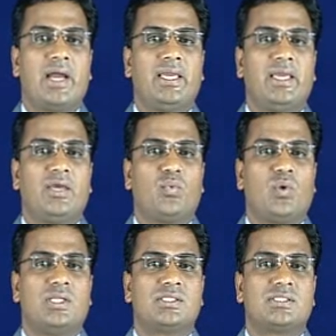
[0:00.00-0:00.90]
I
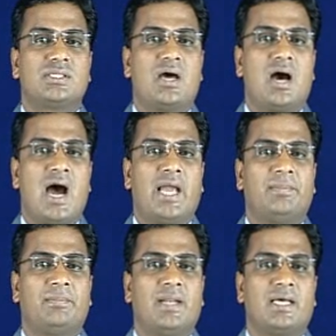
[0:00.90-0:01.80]
equals
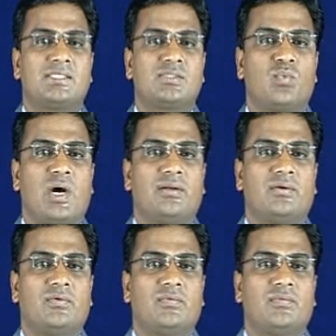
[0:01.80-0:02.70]
I plus
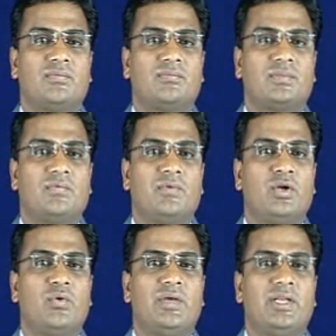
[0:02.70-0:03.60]
1.
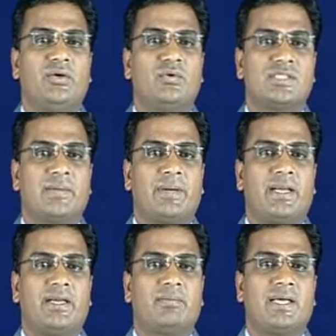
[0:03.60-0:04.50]
We know we need to
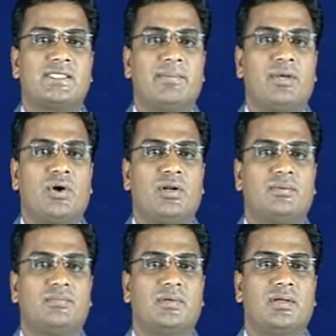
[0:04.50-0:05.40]
separate it by
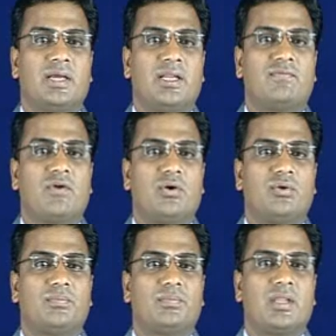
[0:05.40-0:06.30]
semicolon in a for
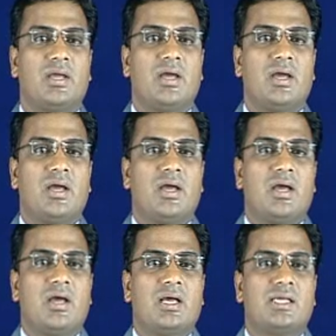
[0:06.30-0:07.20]
loop.
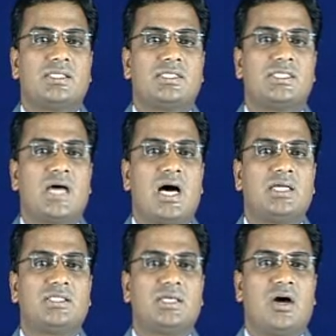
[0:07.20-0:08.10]

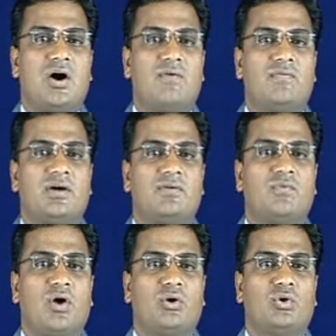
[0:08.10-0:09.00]
Start of
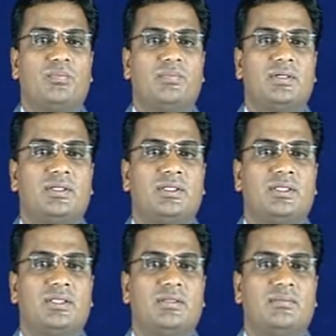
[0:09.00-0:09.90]
for loop.
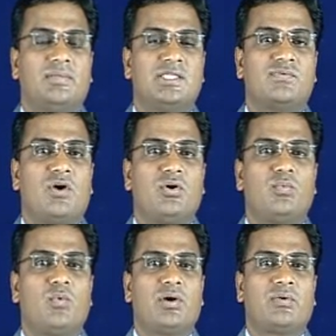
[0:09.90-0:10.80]
This for
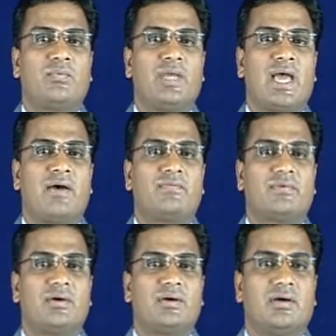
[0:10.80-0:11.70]
loop what we
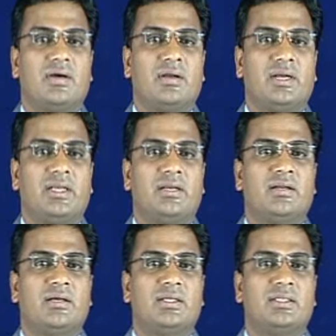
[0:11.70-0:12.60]
have
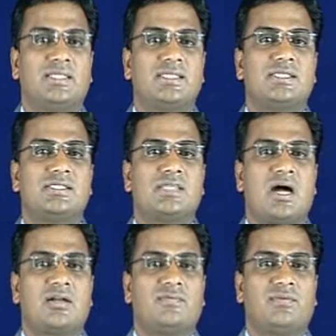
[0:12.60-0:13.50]
written, this is the
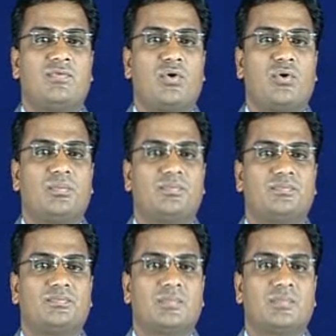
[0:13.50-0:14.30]
start of the for loop.